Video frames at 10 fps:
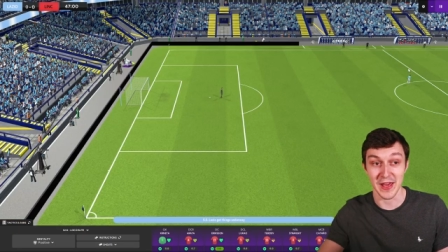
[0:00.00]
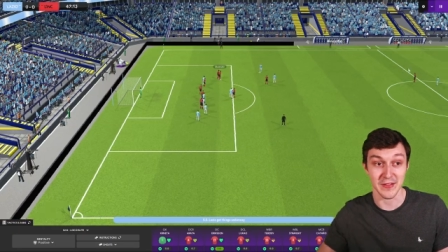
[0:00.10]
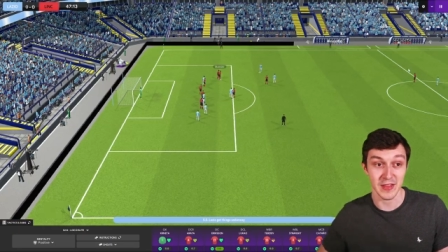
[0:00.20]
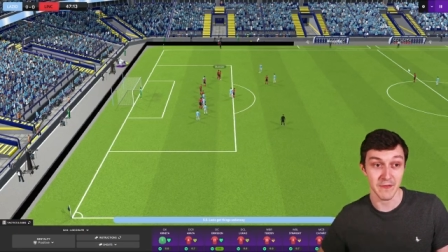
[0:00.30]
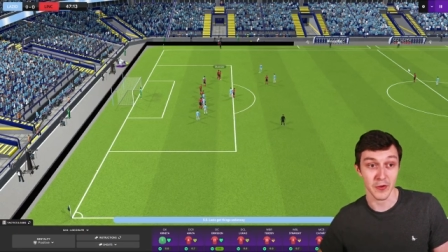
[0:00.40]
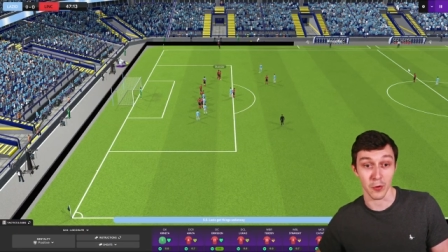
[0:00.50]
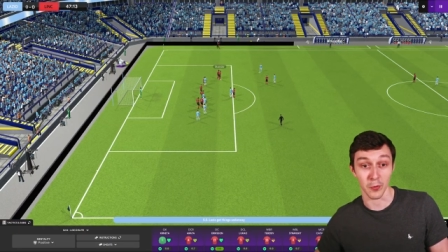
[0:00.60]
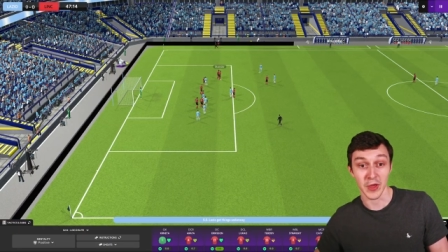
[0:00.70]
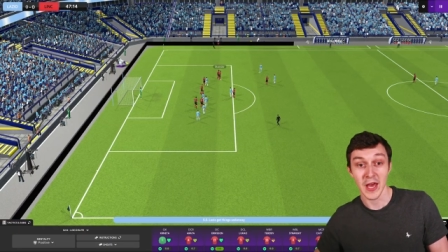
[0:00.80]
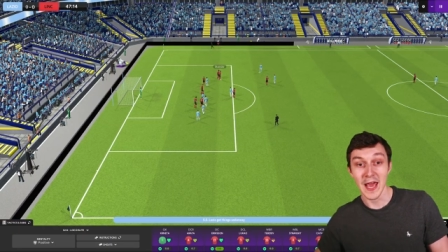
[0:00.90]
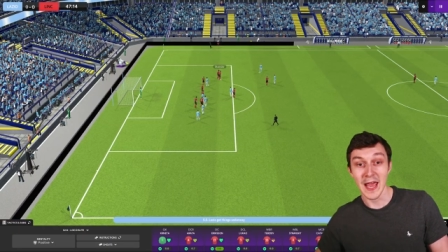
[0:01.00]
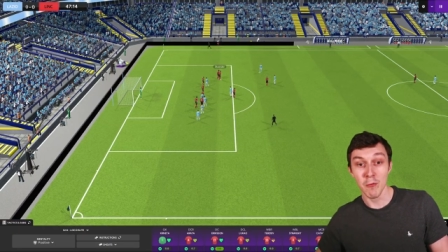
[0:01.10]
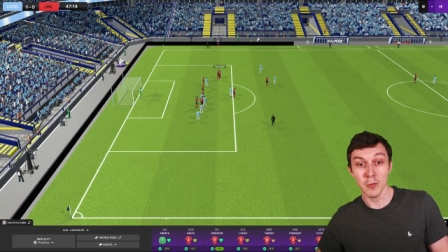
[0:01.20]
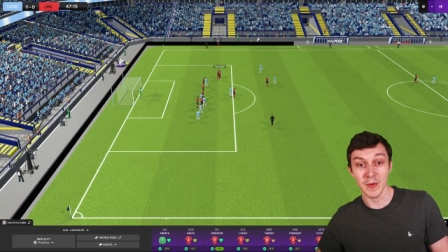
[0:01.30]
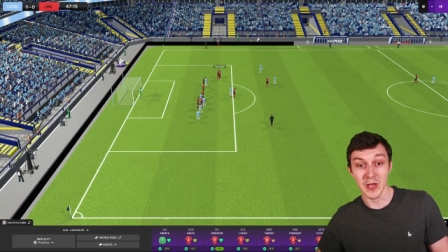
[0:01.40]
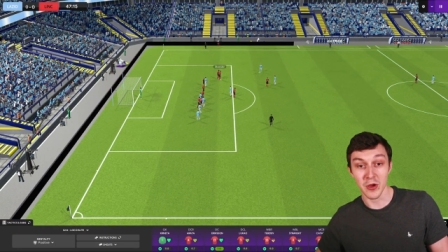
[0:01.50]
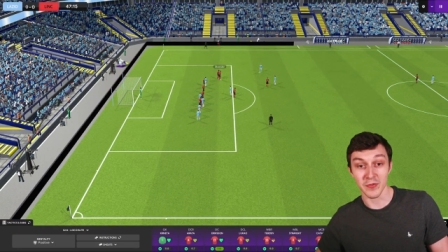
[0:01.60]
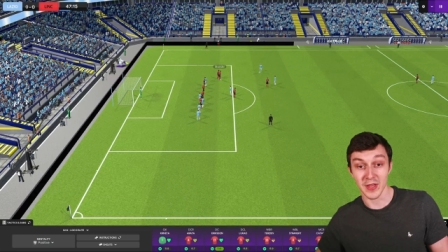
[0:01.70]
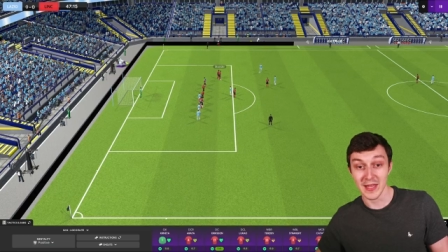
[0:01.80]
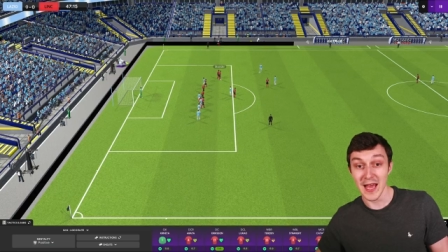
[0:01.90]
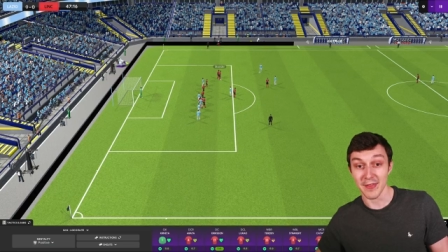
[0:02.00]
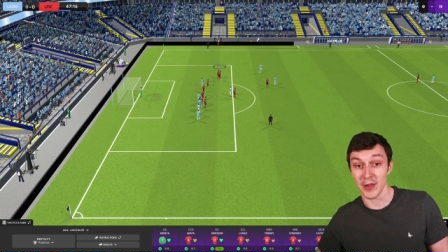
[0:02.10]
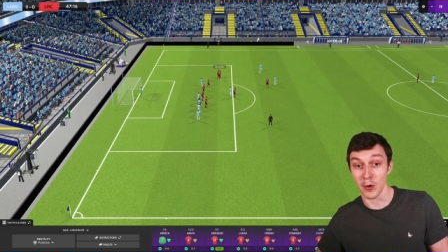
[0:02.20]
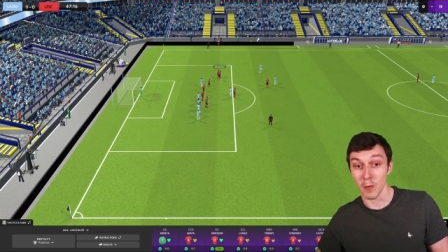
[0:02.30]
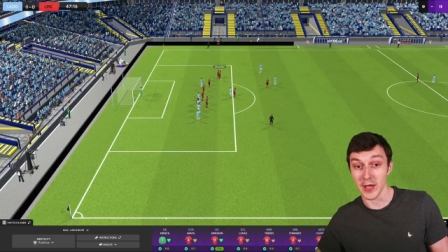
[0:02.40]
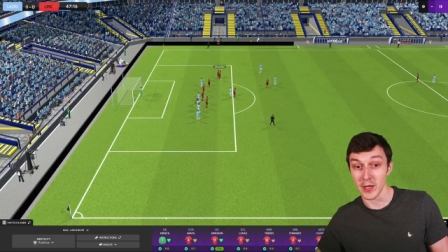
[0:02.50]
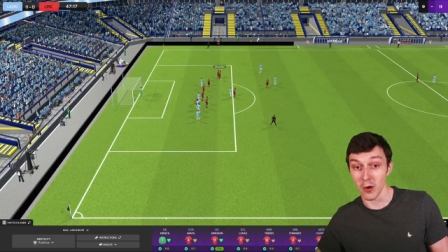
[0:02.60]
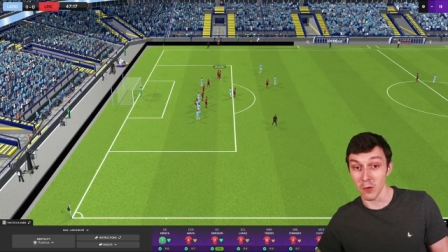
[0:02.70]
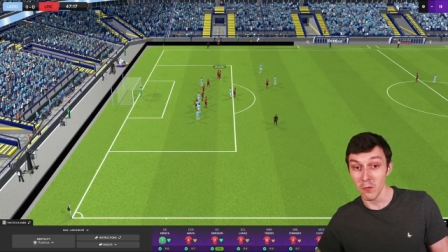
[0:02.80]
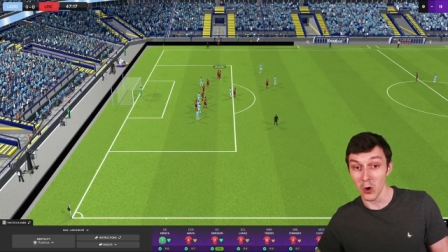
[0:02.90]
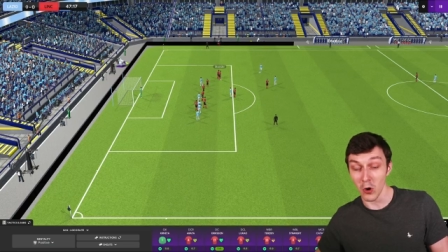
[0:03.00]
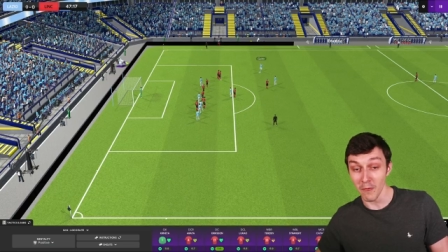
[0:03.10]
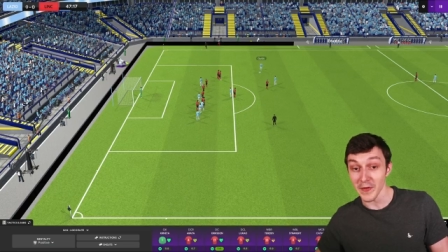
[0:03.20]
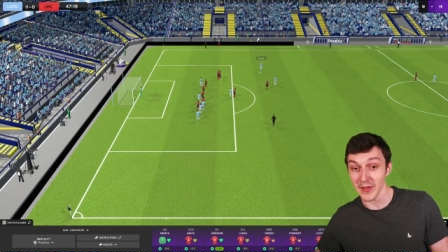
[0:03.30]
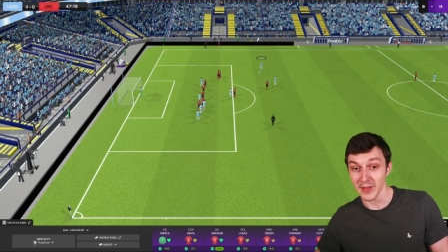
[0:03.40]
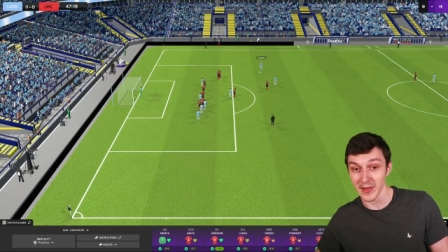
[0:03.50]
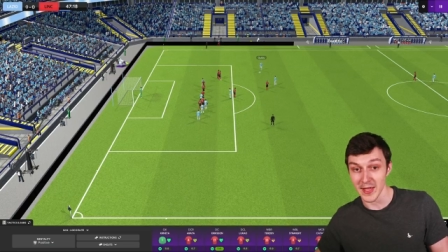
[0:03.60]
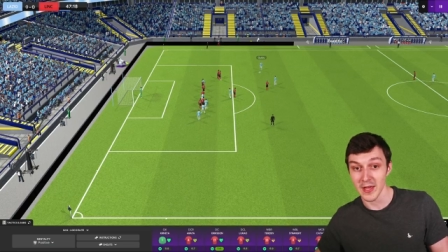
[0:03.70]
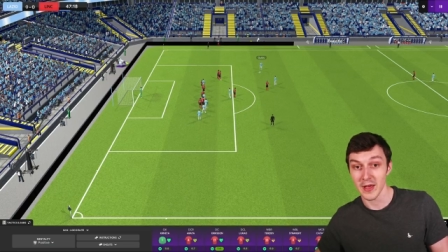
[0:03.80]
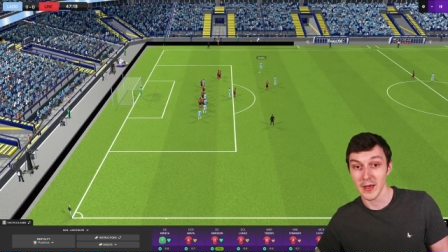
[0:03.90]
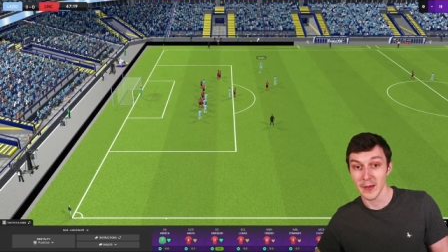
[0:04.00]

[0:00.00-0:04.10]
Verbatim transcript: is difficult. It would be good to get an away goal, obviously,